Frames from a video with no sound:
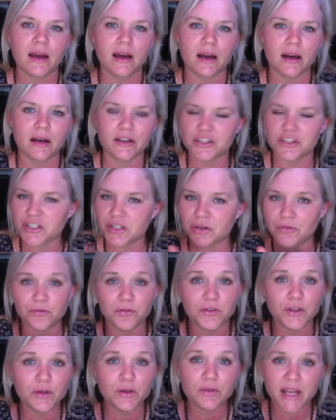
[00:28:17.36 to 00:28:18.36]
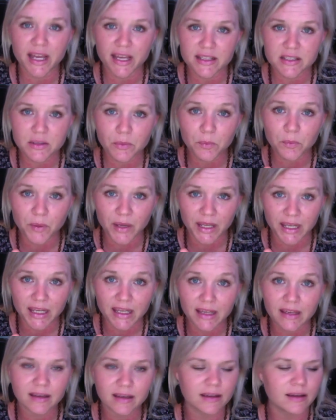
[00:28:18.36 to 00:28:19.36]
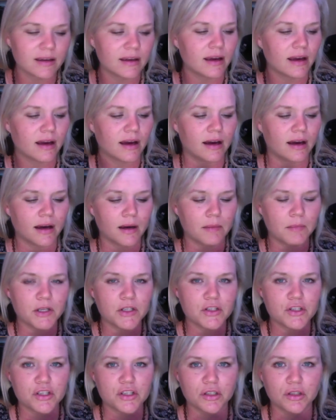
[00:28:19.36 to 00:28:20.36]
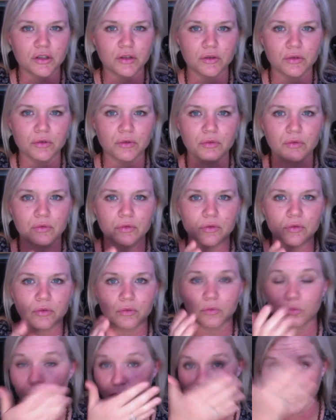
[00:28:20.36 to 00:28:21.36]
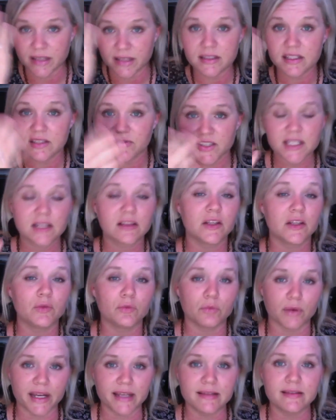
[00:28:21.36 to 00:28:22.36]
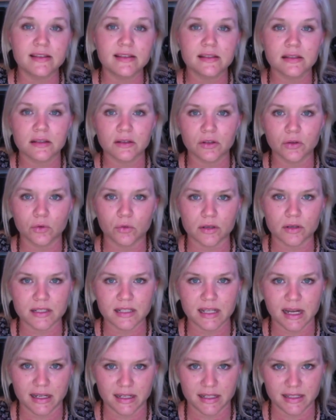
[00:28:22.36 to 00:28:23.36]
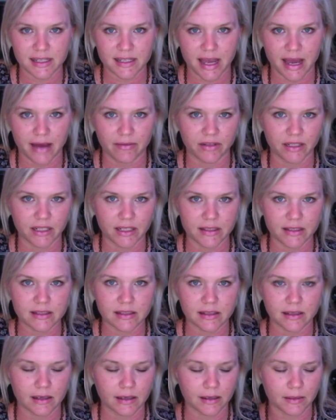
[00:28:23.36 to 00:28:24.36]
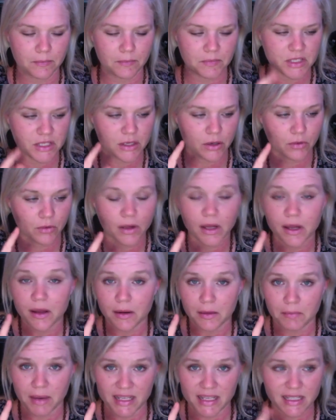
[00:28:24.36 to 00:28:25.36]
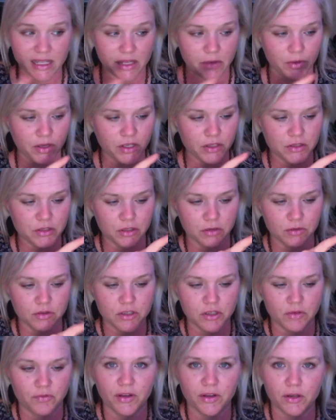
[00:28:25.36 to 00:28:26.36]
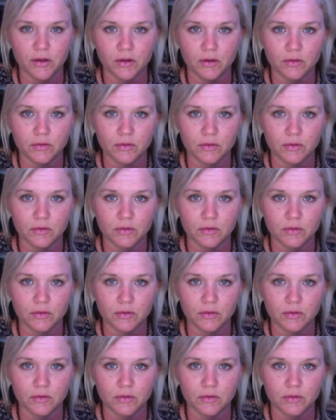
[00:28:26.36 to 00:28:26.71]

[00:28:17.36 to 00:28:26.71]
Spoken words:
just a few days a week, to physically rinse your sinus cavities. So basically what you do is you fill